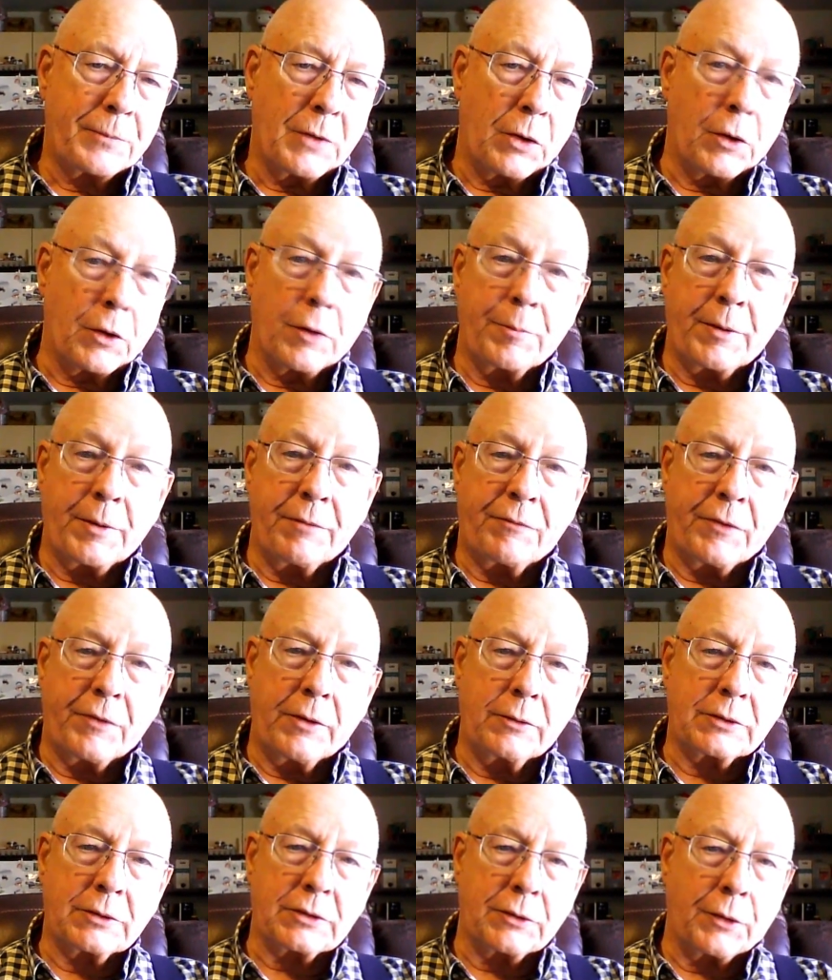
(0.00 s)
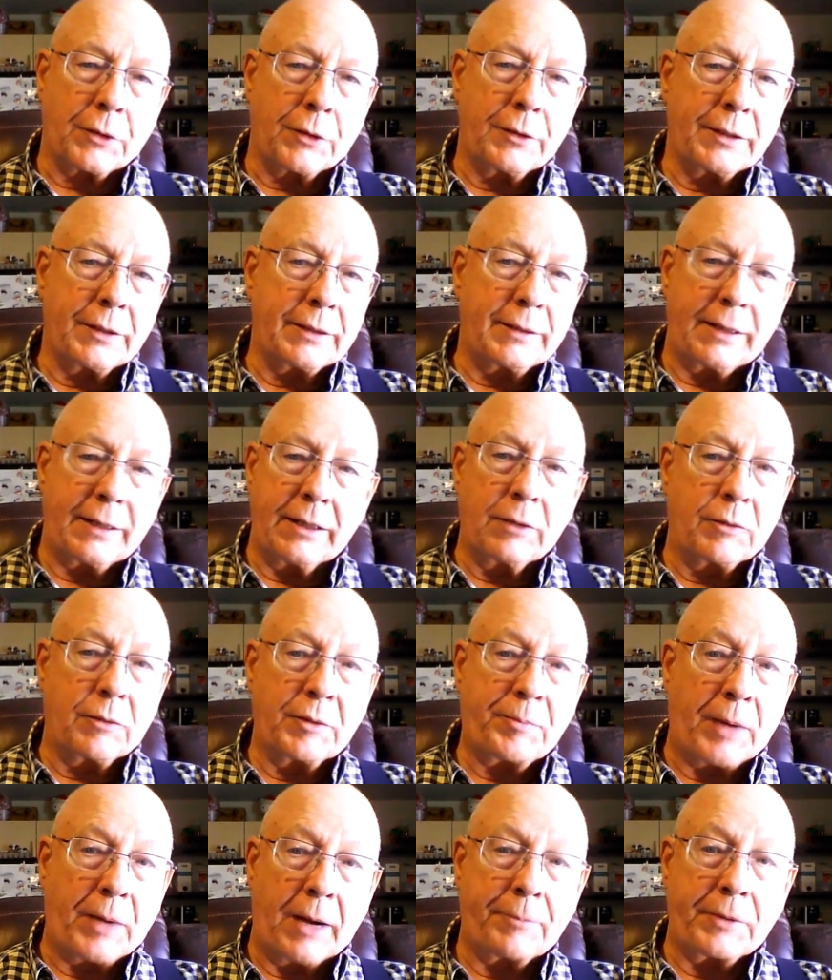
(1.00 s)
Urban folks learn to deal
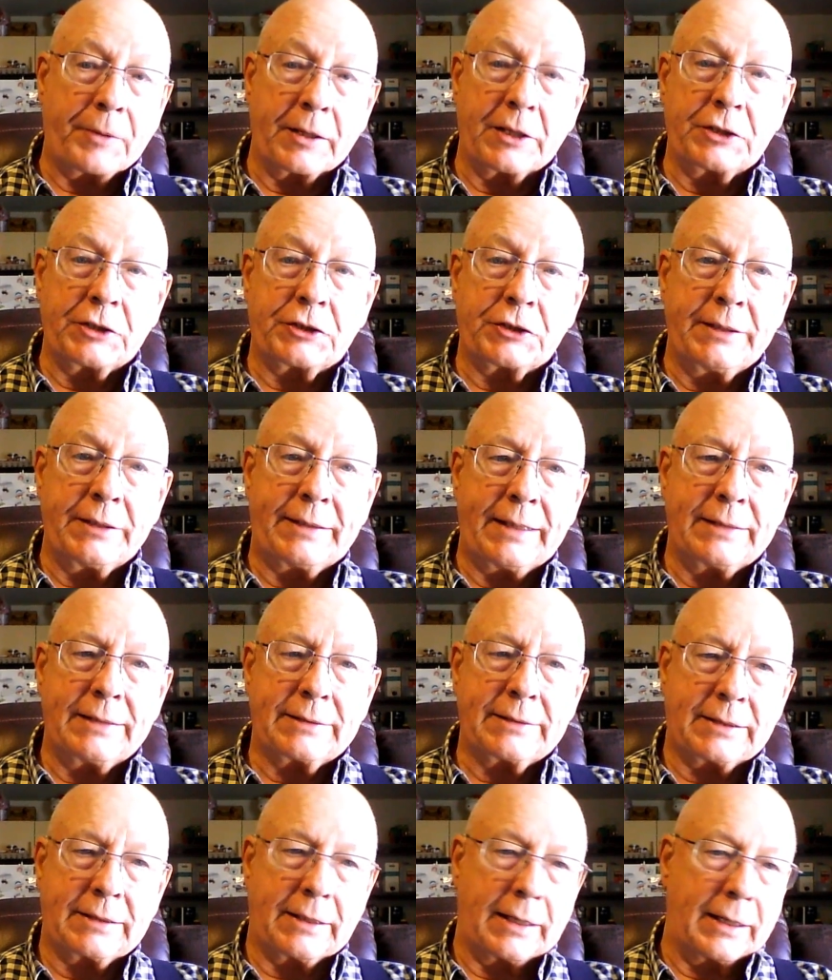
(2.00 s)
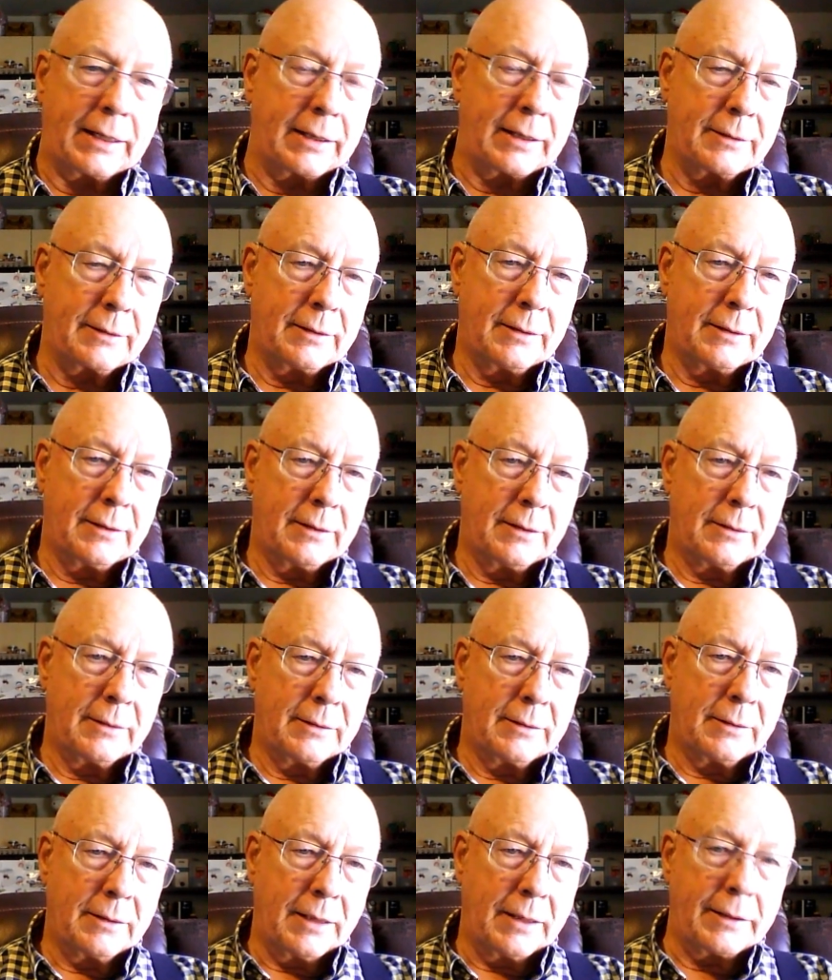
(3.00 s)
with population density,
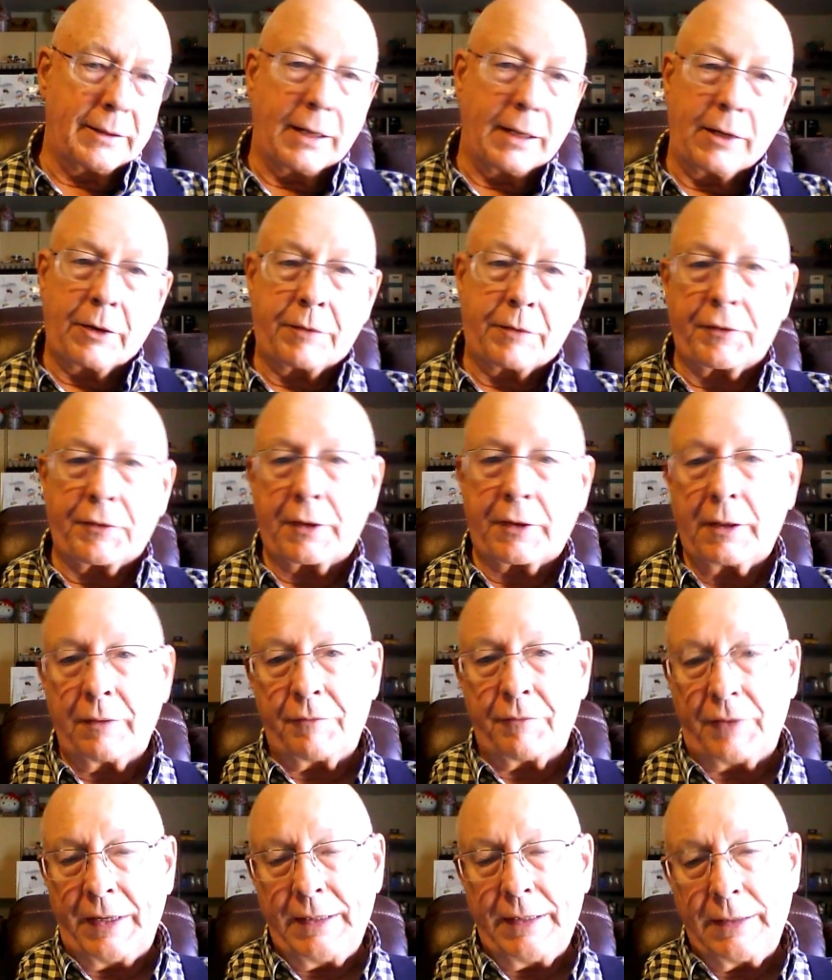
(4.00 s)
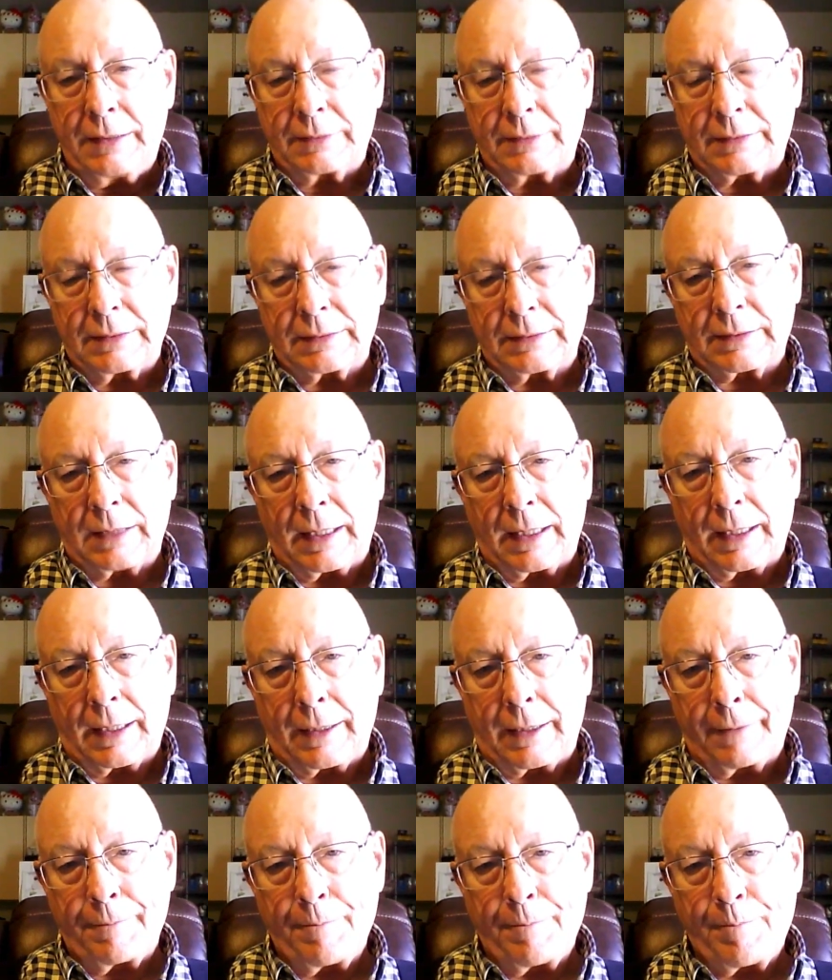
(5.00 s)
and they look for conveniences
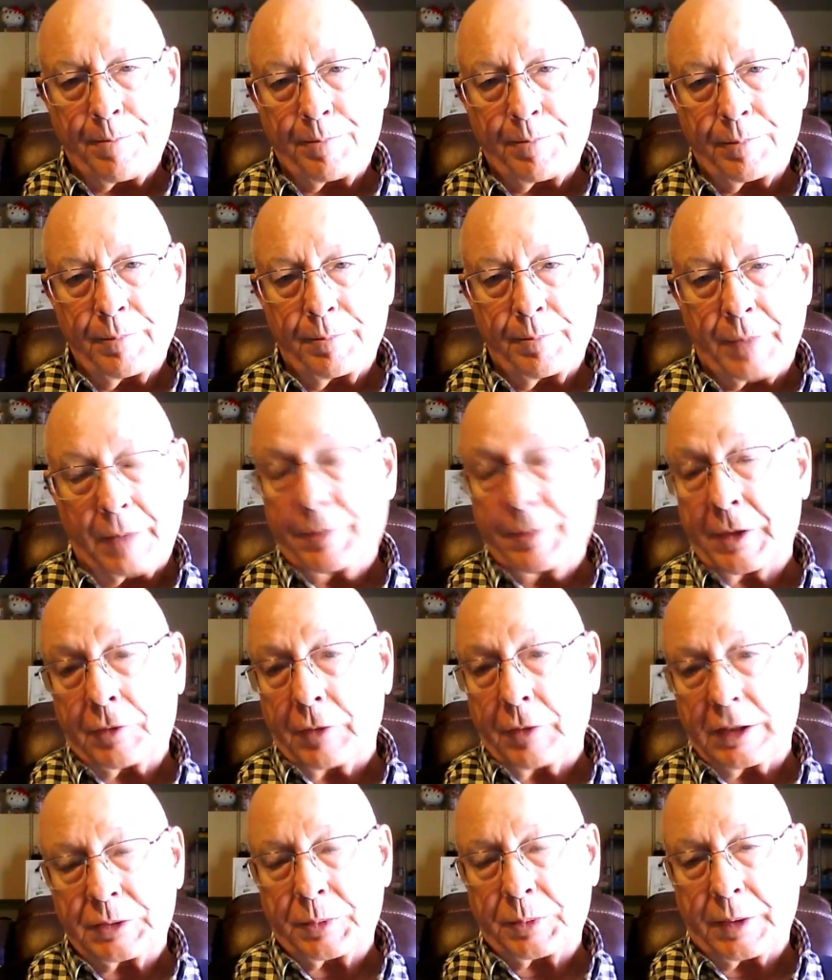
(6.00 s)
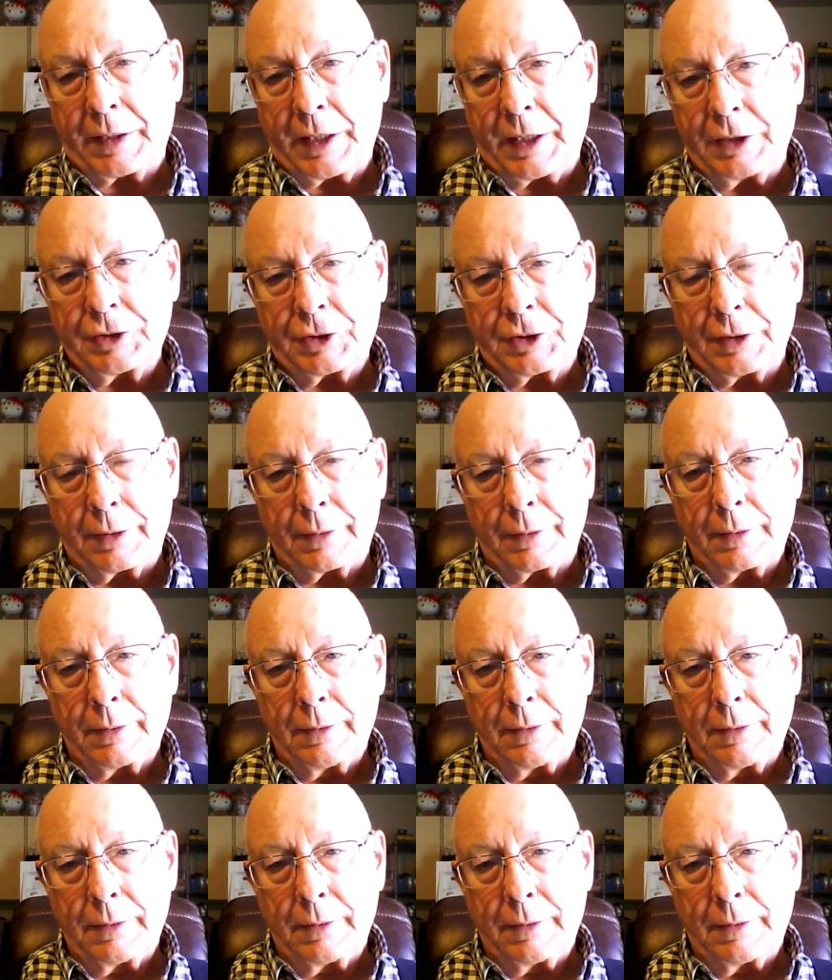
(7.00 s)
like public transportation,